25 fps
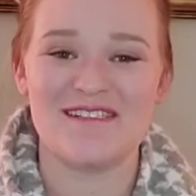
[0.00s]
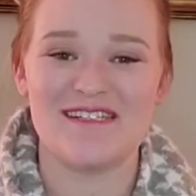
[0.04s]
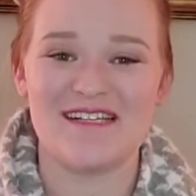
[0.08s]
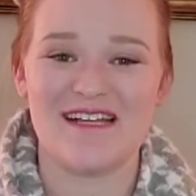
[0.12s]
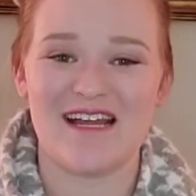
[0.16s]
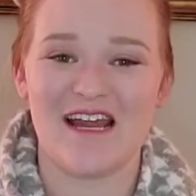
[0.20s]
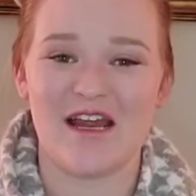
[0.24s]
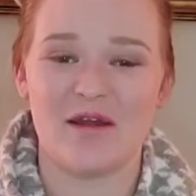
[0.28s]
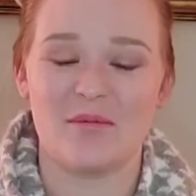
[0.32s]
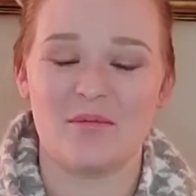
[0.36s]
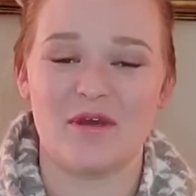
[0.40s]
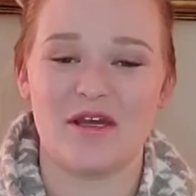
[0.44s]

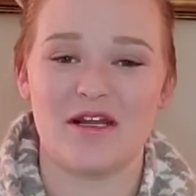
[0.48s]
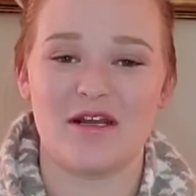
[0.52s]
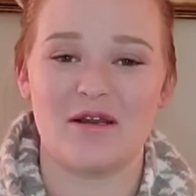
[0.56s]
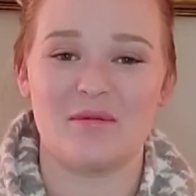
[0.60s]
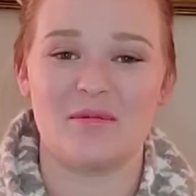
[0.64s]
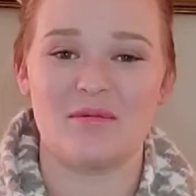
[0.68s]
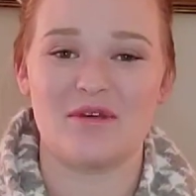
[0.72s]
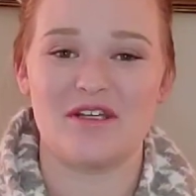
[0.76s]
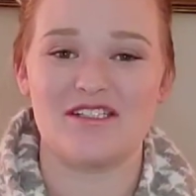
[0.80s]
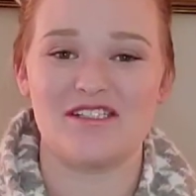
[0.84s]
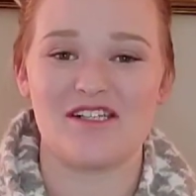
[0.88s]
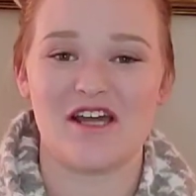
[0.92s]
Today I'm going to
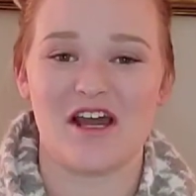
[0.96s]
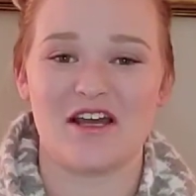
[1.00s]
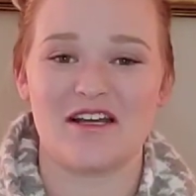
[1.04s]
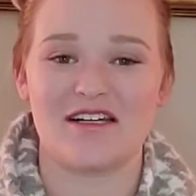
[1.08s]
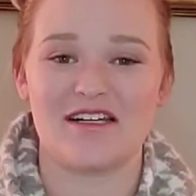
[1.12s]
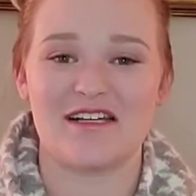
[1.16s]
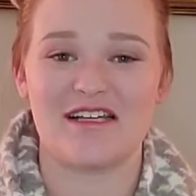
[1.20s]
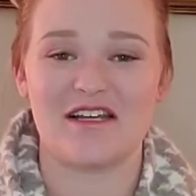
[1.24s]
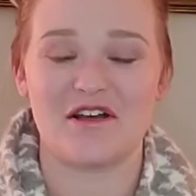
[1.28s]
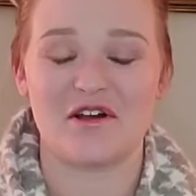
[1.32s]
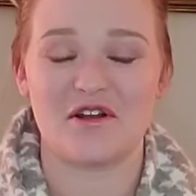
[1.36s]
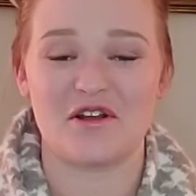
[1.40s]
be
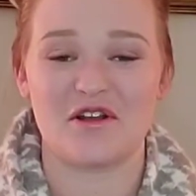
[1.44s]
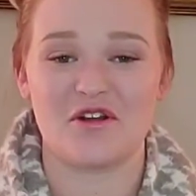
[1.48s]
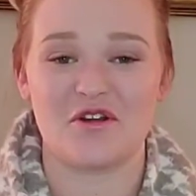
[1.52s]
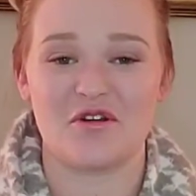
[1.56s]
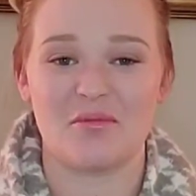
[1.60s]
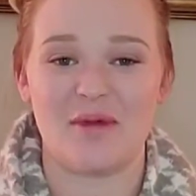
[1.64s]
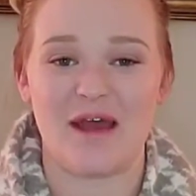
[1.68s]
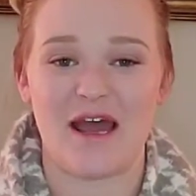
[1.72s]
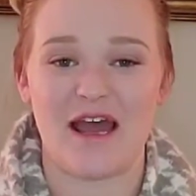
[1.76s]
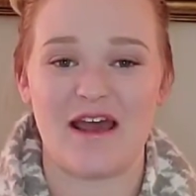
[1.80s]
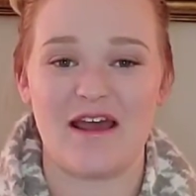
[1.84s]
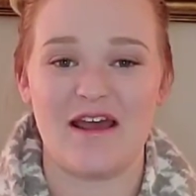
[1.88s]
talking a little
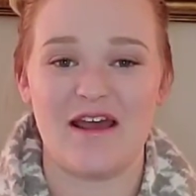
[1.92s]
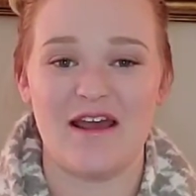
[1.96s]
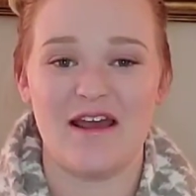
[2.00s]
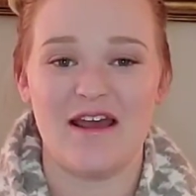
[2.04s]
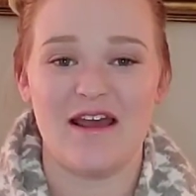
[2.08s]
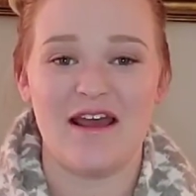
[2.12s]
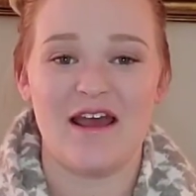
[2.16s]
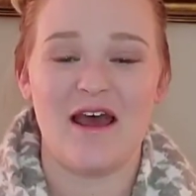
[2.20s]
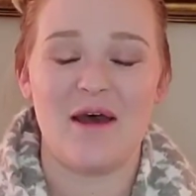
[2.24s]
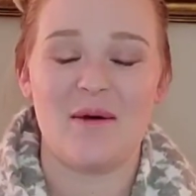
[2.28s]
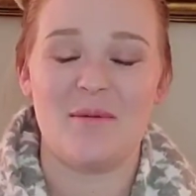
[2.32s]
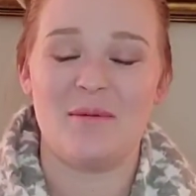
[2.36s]

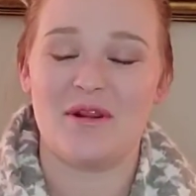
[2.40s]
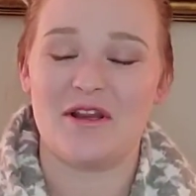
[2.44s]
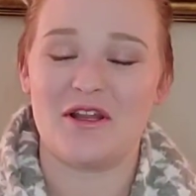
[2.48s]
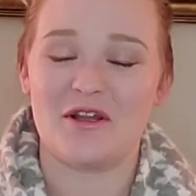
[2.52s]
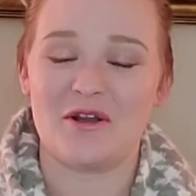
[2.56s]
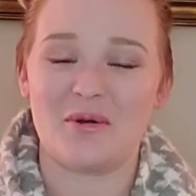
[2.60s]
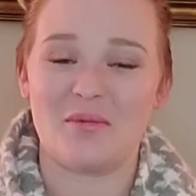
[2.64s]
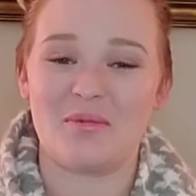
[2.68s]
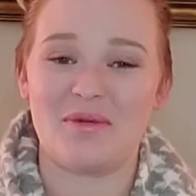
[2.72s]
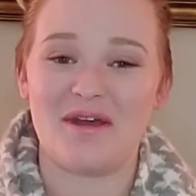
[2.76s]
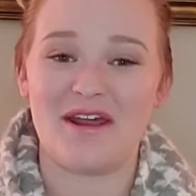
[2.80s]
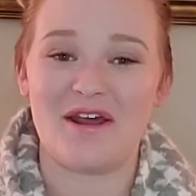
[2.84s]

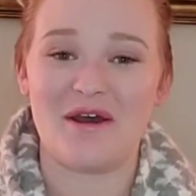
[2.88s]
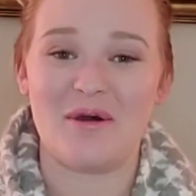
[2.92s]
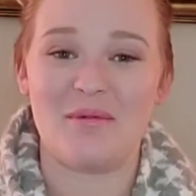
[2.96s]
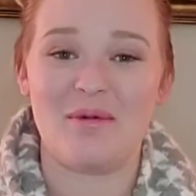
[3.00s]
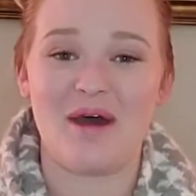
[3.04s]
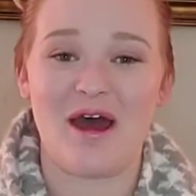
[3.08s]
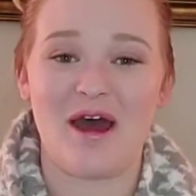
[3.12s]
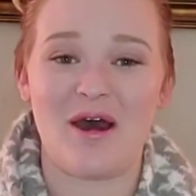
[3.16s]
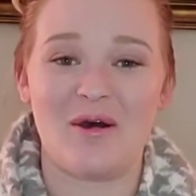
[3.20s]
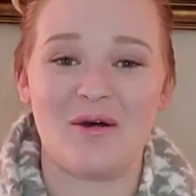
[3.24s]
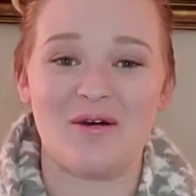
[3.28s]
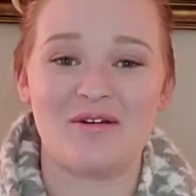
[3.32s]
bit
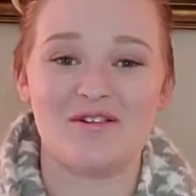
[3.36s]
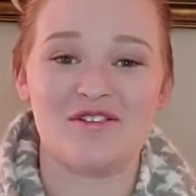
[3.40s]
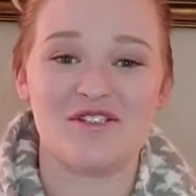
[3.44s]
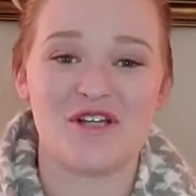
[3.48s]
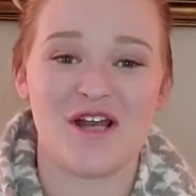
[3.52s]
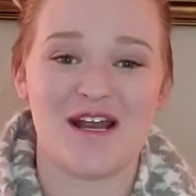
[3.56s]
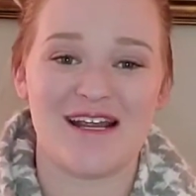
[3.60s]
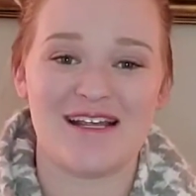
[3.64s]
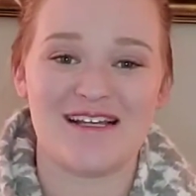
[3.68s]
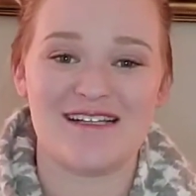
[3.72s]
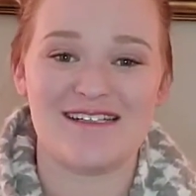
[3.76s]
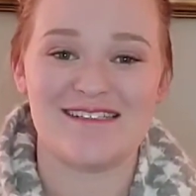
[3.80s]
about
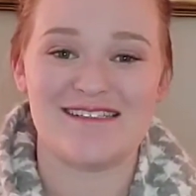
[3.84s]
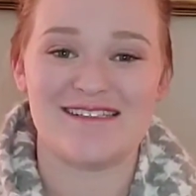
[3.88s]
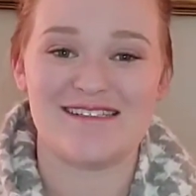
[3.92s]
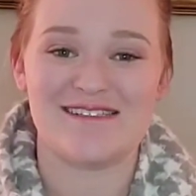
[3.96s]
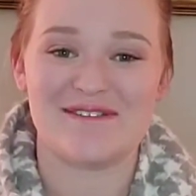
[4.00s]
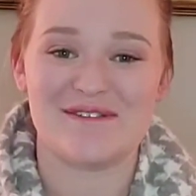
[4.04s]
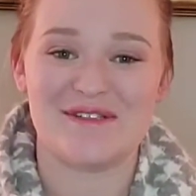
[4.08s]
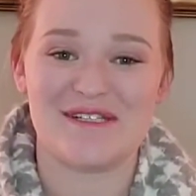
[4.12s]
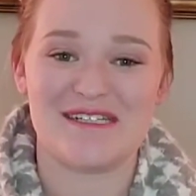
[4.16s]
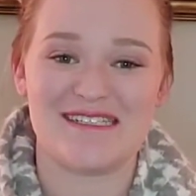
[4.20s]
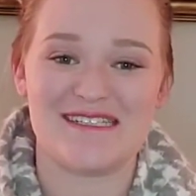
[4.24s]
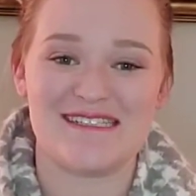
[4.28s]
trying
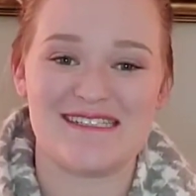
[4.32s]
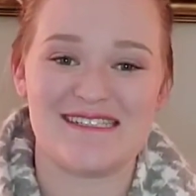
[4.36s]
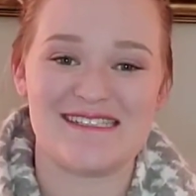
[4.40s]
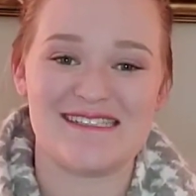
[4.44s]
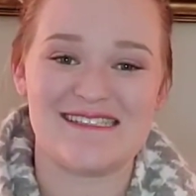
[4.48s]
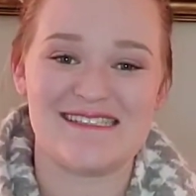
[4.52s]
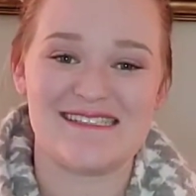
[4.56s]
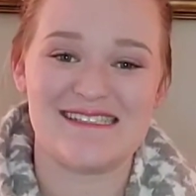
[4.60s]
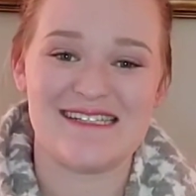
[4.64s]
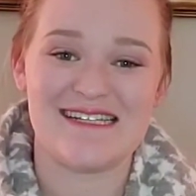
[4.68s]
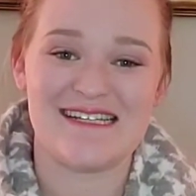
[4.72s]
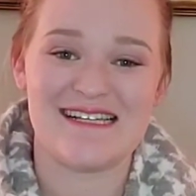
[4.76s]
to
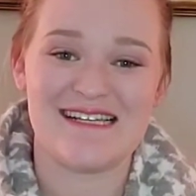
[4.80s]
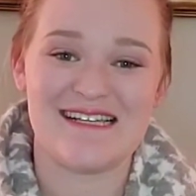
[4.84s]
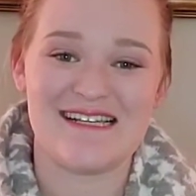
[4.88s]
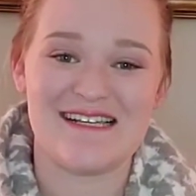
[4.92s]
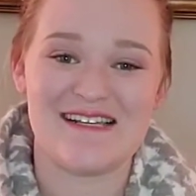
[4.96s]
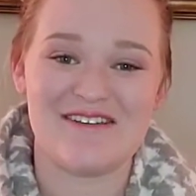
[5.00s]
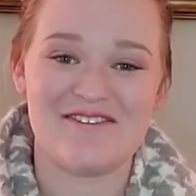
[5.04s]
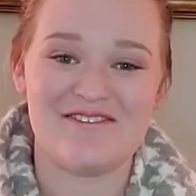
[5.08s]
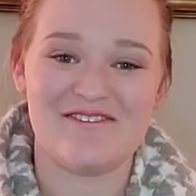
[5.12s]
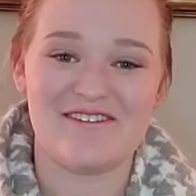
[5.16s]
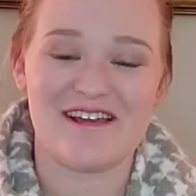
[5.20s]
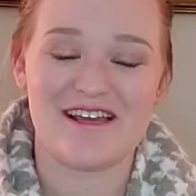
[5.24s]

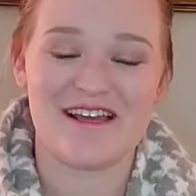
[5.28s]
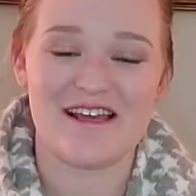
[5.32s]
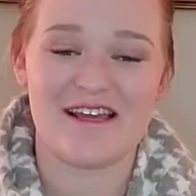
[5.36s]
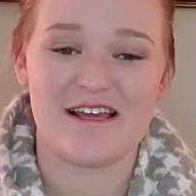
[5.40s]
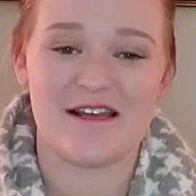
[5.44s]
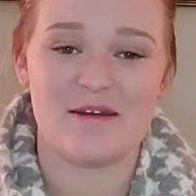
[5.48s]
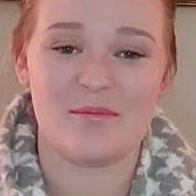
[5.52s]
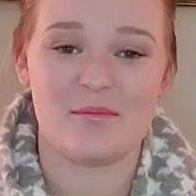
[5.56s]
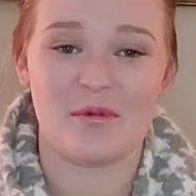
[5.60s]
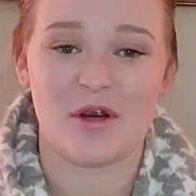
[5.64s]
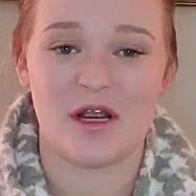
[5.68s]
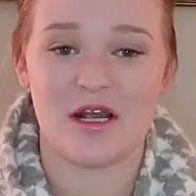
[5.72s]
conceive
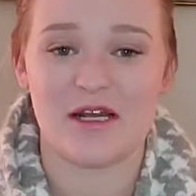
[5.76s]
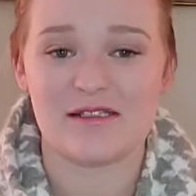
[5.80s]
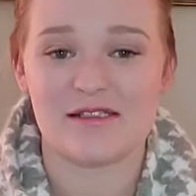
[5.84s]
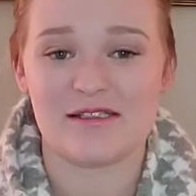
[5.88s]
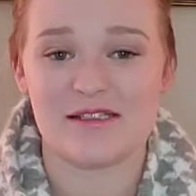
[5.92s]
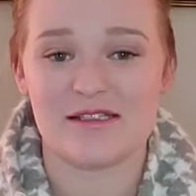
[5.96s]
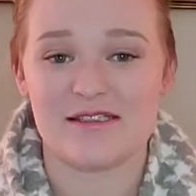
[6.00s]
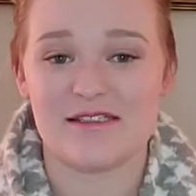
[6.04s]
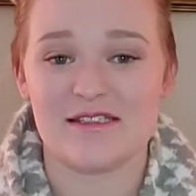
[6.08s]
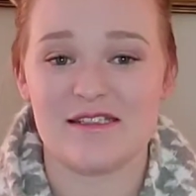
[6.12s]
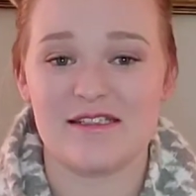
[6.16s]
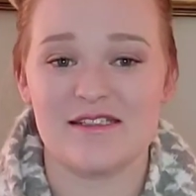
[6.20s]
and
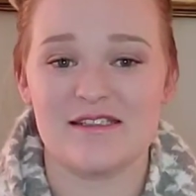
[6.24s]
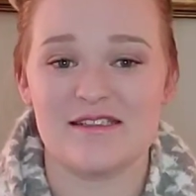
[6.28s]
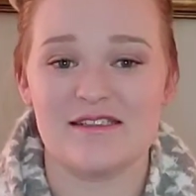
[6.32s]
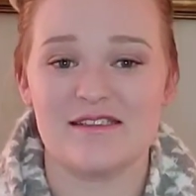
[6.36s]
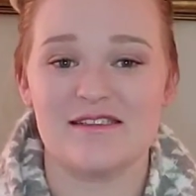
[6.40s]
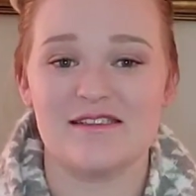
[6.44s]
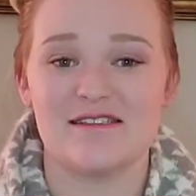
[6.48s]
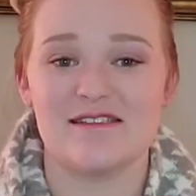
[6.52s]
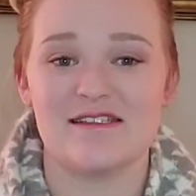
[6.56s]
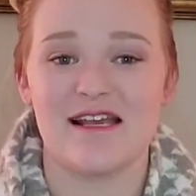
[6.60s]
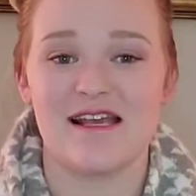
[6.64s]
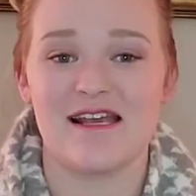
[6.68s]

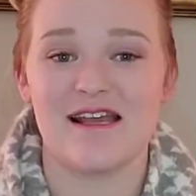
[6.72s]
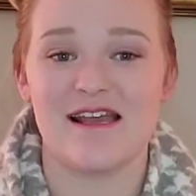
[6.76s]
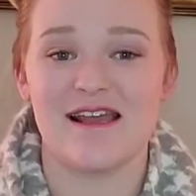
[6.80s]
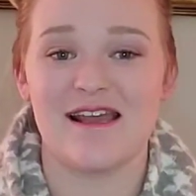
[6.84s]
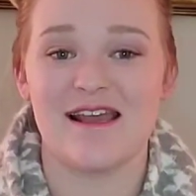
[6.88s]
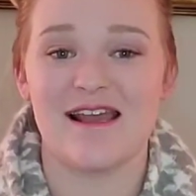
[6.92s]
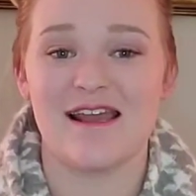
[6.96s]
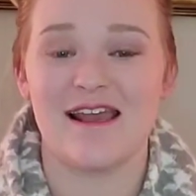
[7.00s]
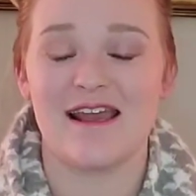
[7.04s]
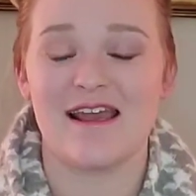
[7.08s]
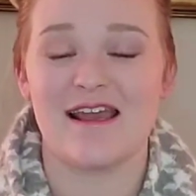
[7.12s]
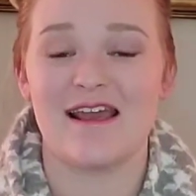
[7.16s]
processes
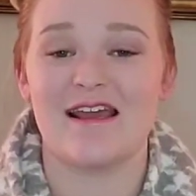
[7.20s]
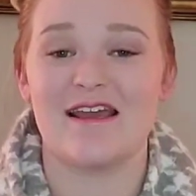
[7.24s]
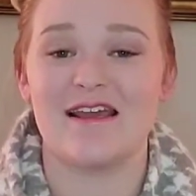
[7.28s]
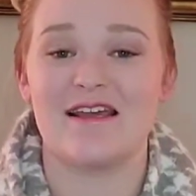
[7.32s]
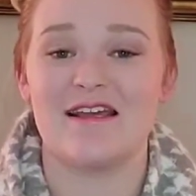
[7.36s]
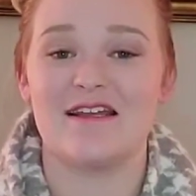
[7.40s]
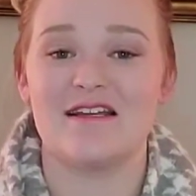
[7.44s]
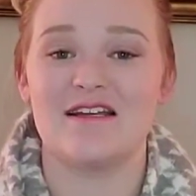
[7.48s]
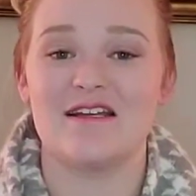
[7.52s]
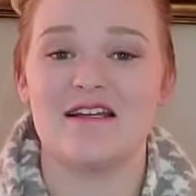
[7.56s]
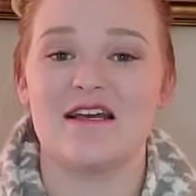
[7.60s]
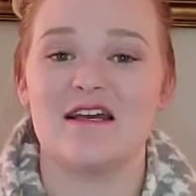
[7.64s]

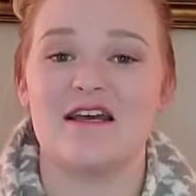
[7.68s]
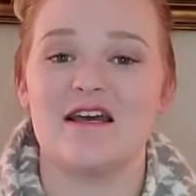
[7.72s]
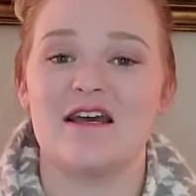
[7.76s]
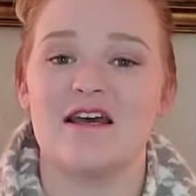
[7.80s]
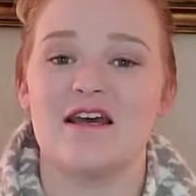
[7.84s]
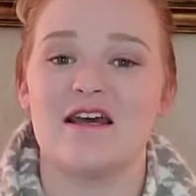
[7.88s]
and